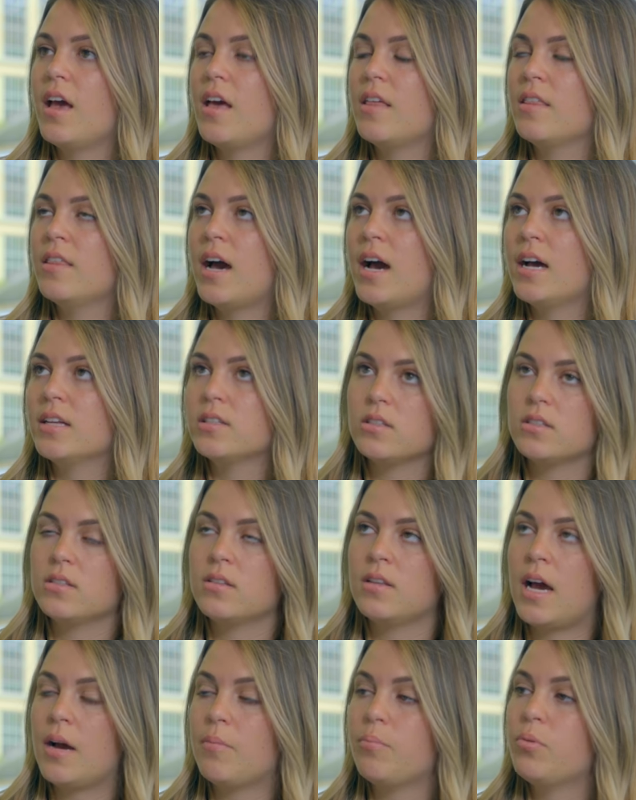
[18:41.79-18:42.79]
that
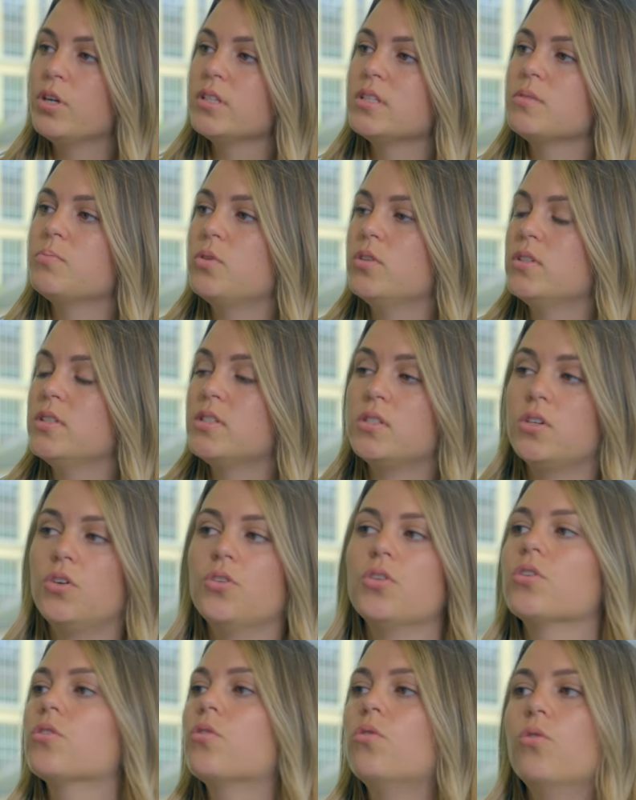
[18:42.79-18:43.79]
that principle is still
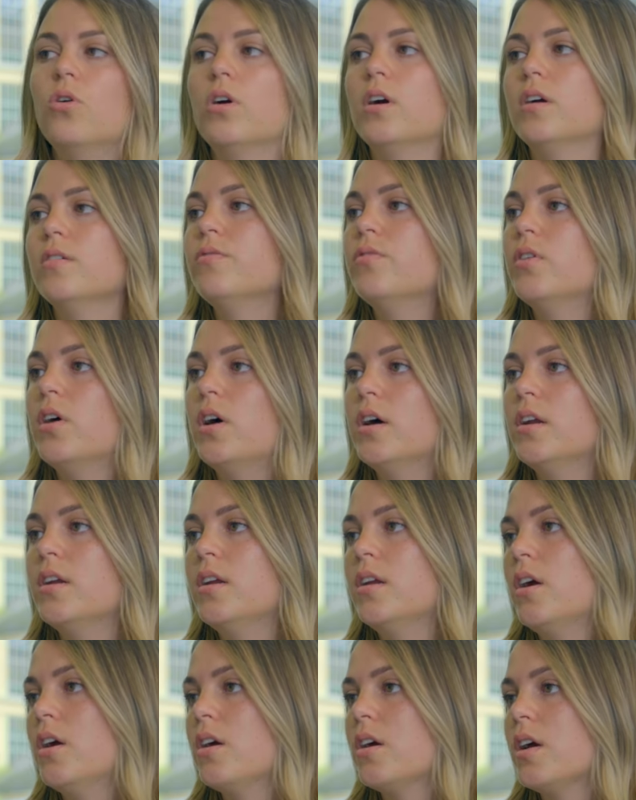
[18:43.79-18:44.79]
the core of fawn
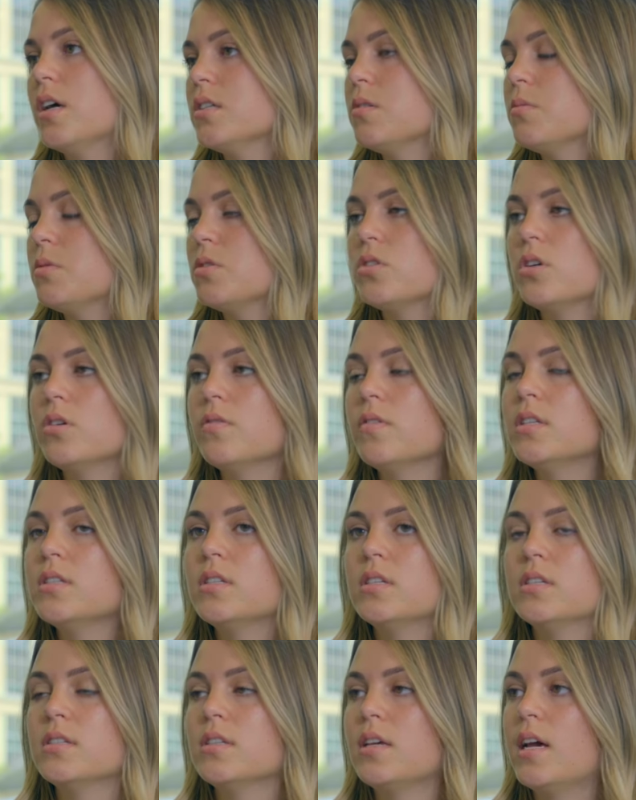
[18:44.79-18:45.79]
in our customer service
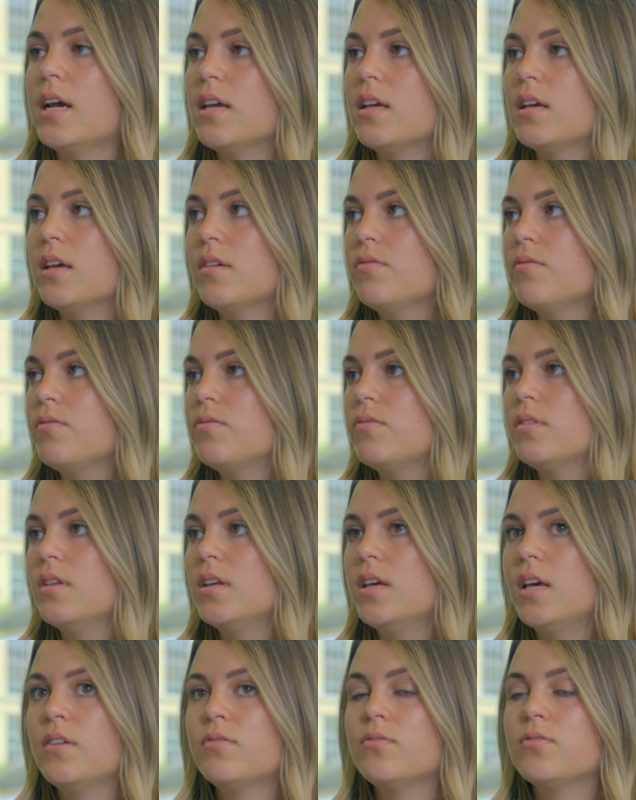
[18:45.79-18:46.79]
is like if
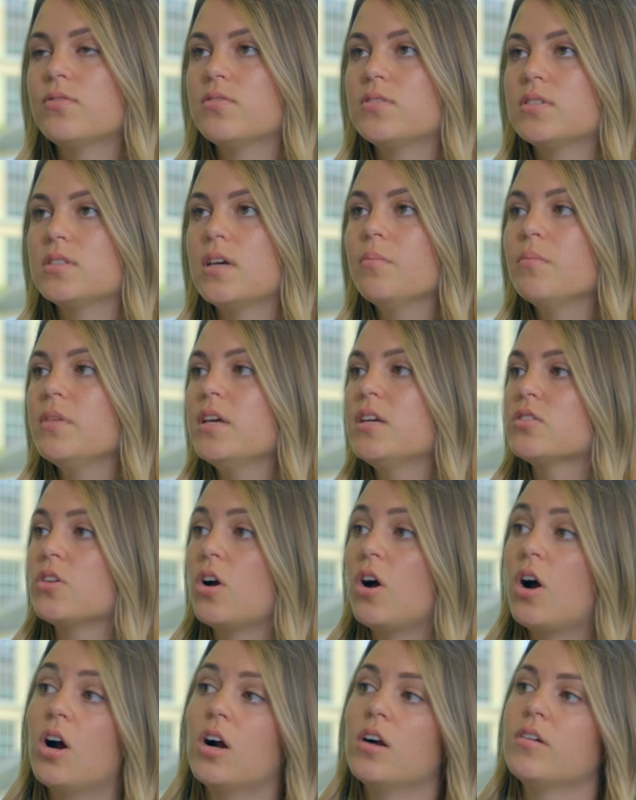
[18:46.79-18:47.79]
if something's
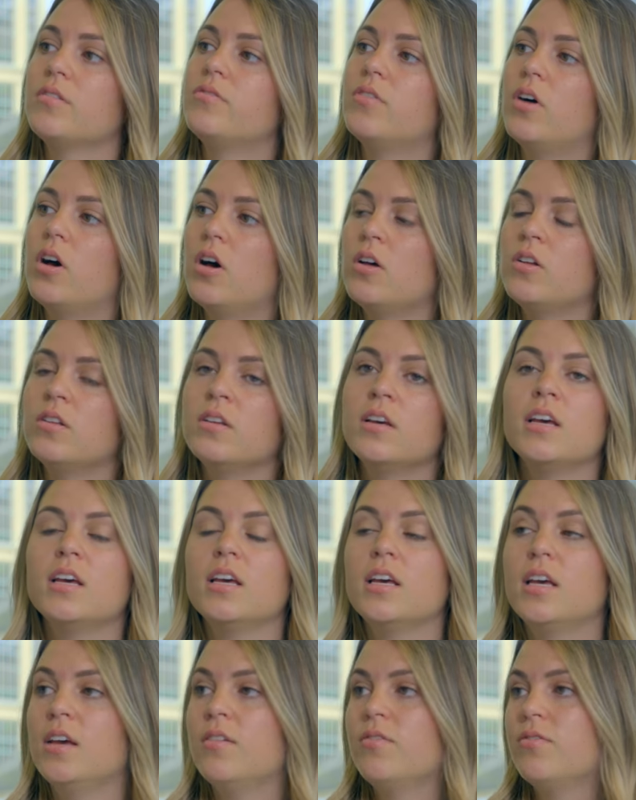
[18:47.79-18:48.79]
our fault
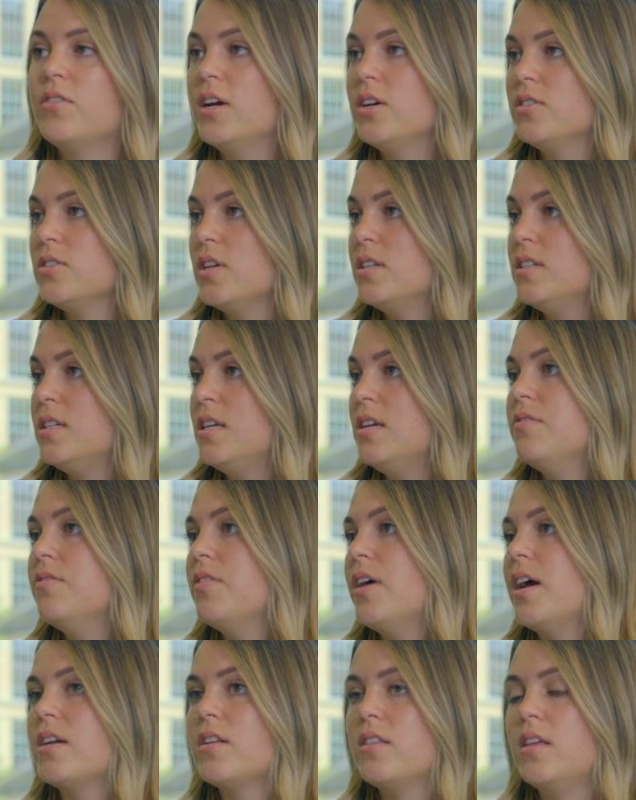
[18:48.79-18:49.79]
if there's a
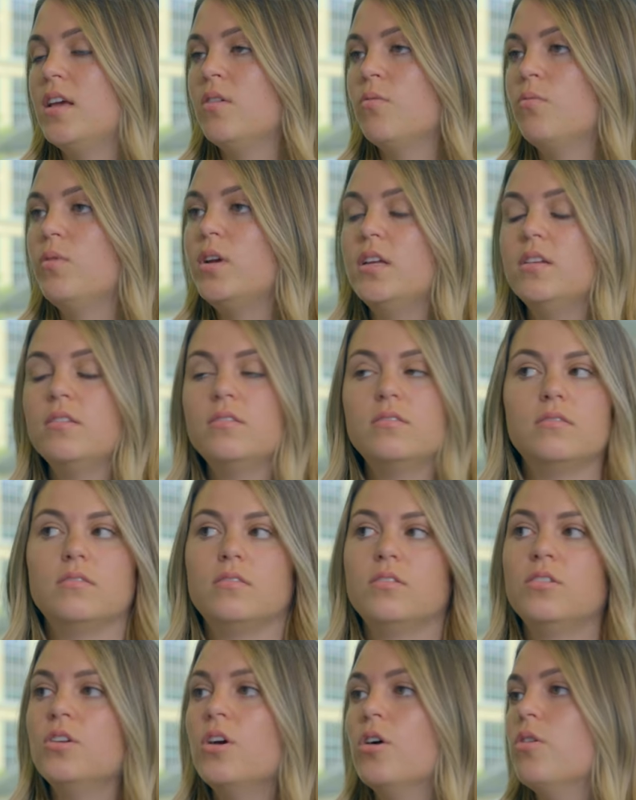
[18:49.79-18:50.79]
defect thing we
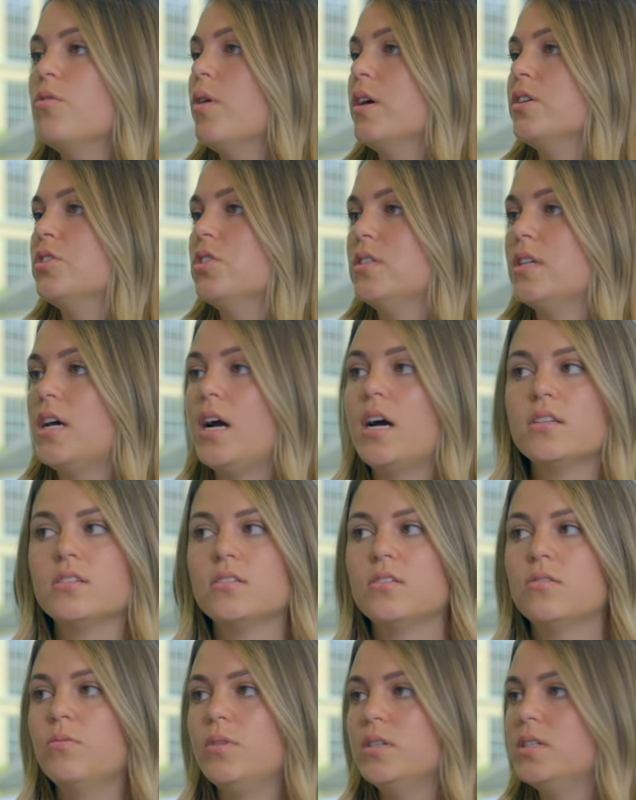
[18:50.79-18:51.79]
no questions
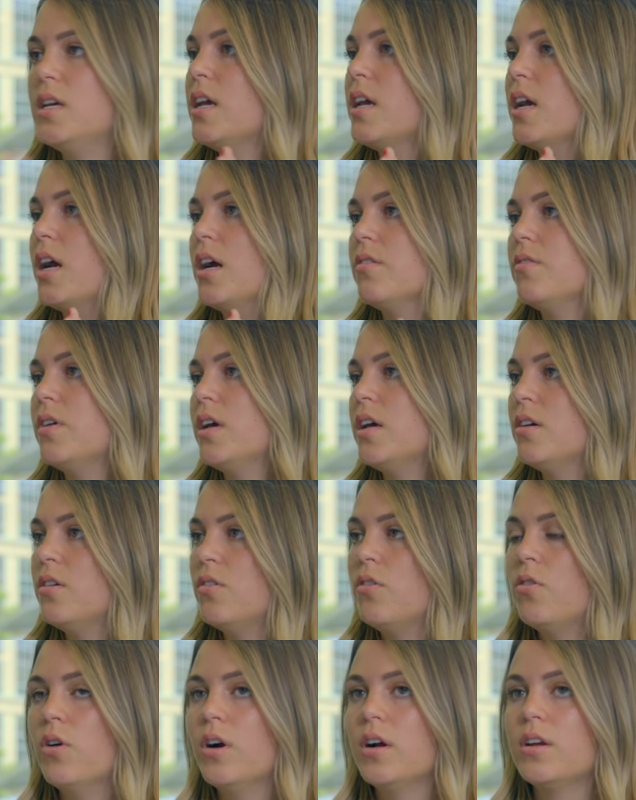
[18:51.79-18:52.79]
asked we take care of it
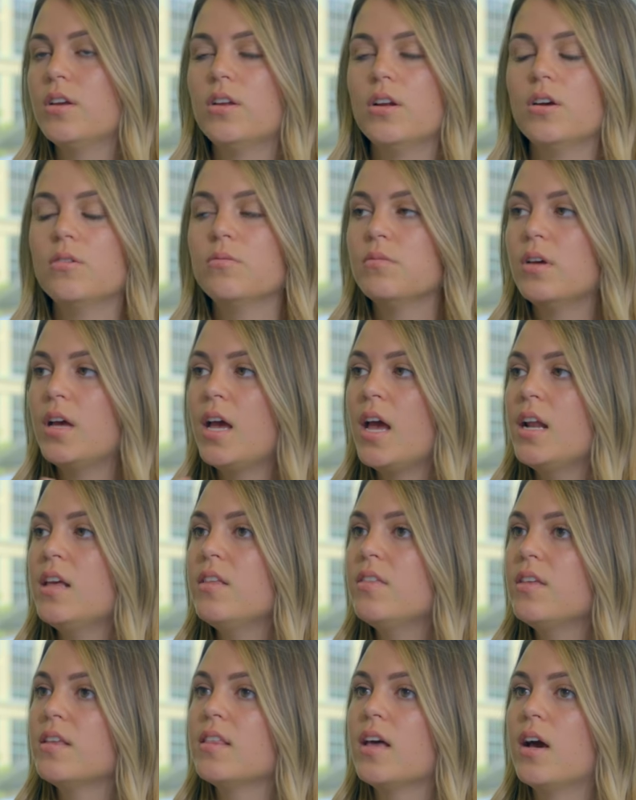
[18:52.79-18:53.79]
or you know
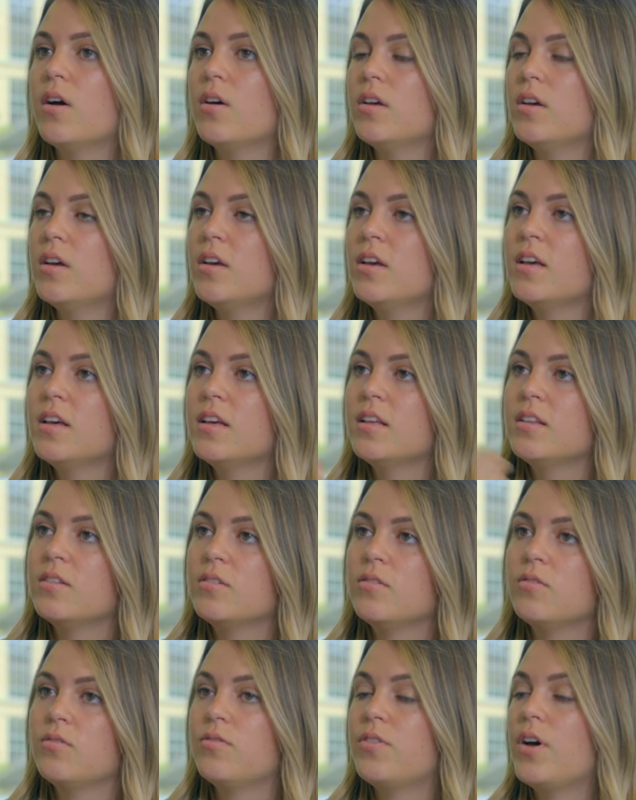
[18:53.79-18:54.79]
anything that
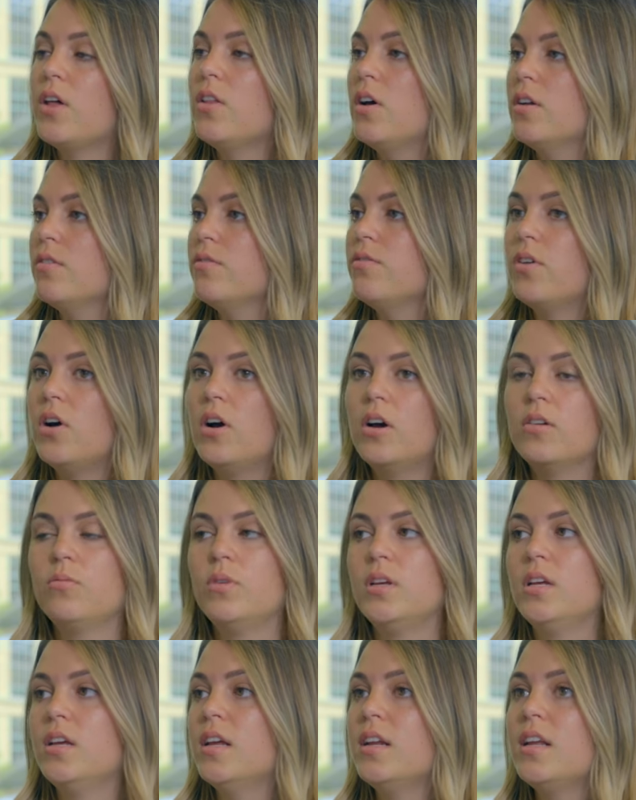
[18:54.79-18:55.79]
fell on fawn
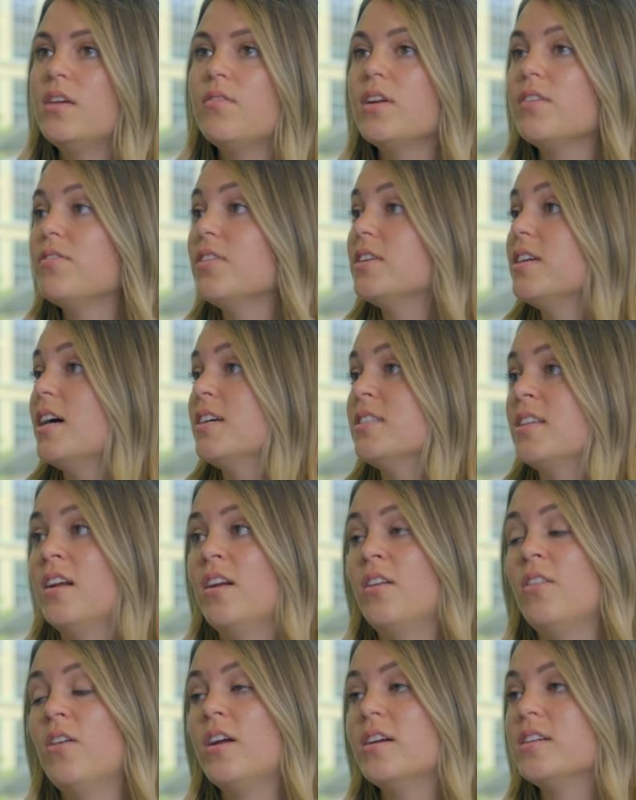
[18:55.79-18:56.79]
we and even if it doesn't
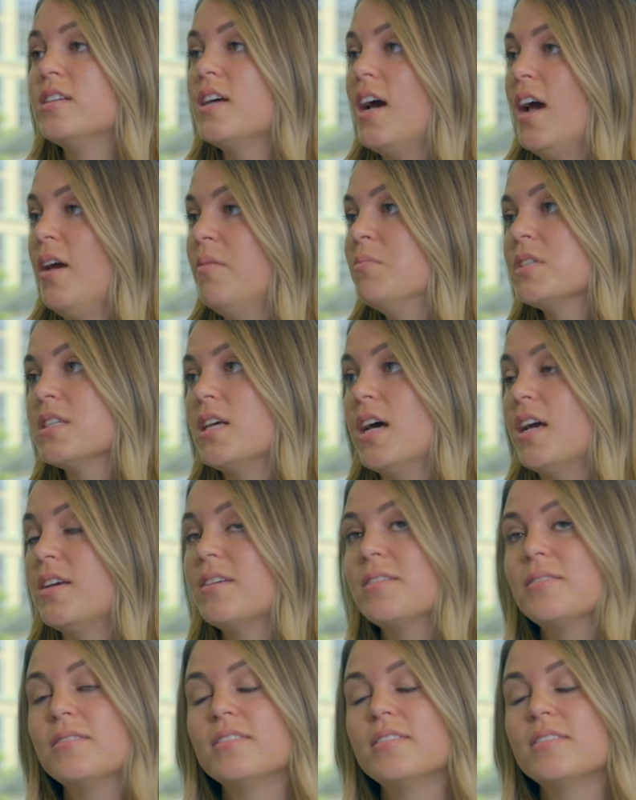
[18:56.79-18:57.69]
a lot of times like